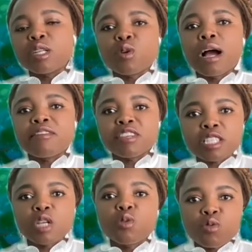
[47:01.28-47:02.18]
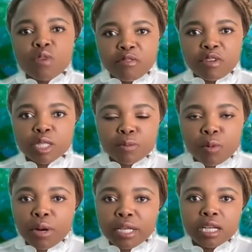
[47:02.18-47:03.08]
to have a single reference
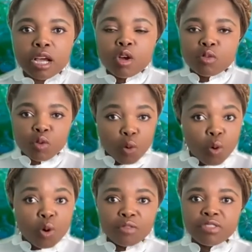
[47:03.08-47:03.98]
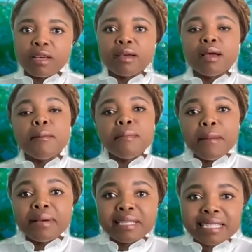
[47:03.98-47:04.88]
point for all of the
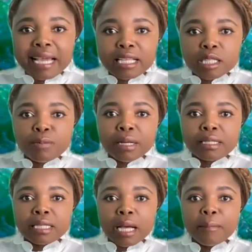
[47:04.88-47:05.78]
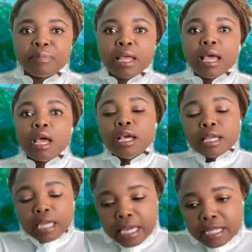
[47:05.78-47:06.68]
member states, but
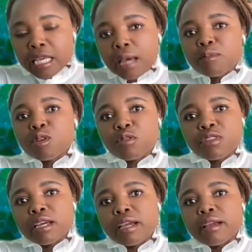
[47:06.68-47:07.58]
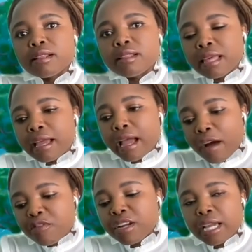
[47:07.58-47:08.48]
in terms of the
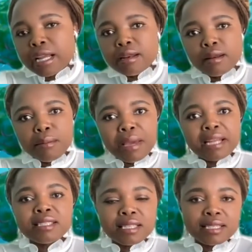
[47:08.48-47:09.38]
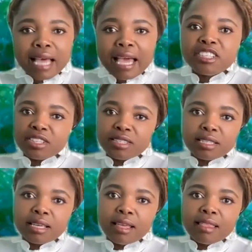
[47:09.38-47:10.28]
African Medicines
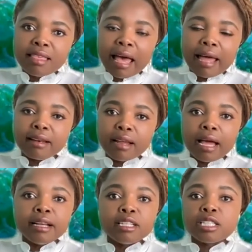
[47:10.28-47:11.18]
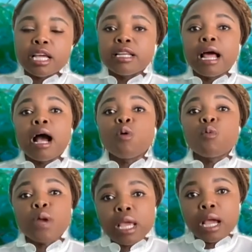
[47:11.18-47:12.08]
Agency then, and how
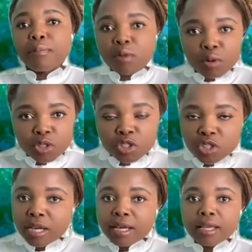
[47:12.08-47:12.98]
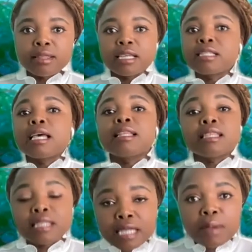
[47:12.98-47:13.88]
we approach this, the
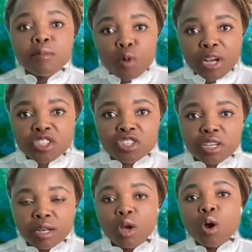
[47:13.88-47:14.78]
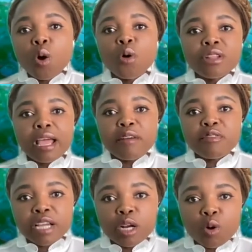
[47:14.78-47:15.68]
same question on the
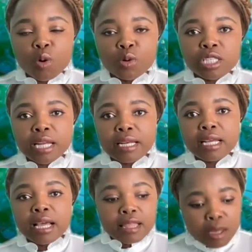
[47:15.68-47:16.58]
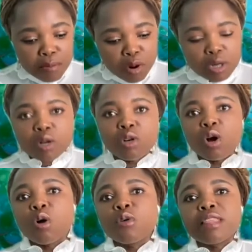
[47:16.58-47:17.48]
African continent, the model
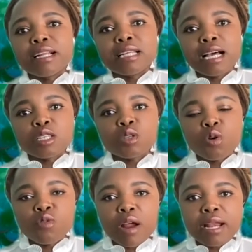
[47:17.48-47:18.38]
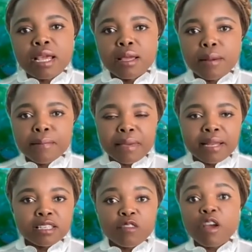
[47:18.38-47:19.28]
law that has already been
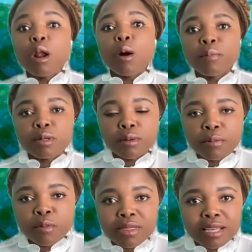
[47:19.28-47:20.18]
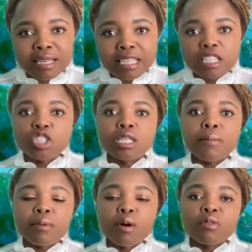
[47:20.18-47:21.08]
developed with the leadership
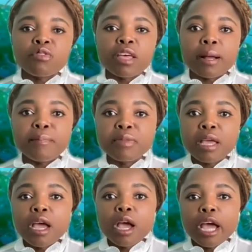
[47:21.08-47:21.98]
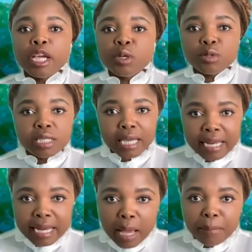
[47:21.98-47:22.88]
of the
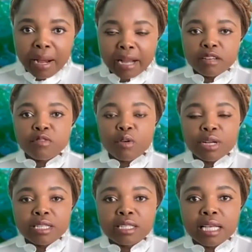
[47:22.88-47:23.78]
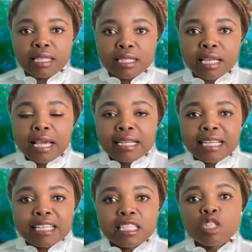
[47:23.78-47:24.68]
AUDA NEPAD, for instance,
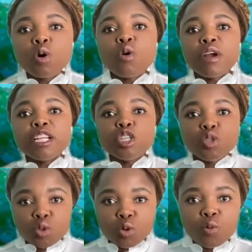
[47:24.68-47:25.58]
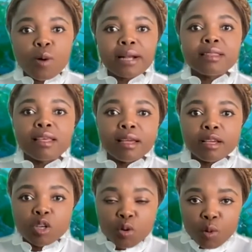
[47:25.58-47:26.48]
does it already do what the
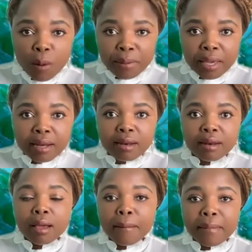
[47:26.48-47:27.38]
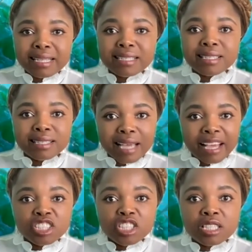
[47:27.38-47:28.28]
European Medicines
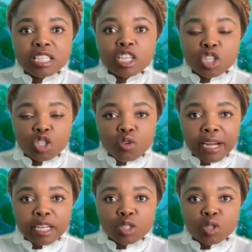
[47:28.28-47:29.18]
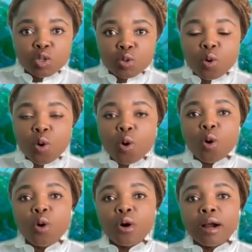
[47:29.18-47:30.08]
Agency is trying to do?
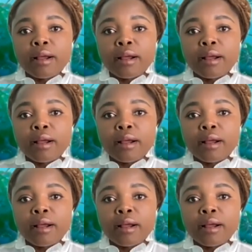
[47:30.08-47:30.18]
Or,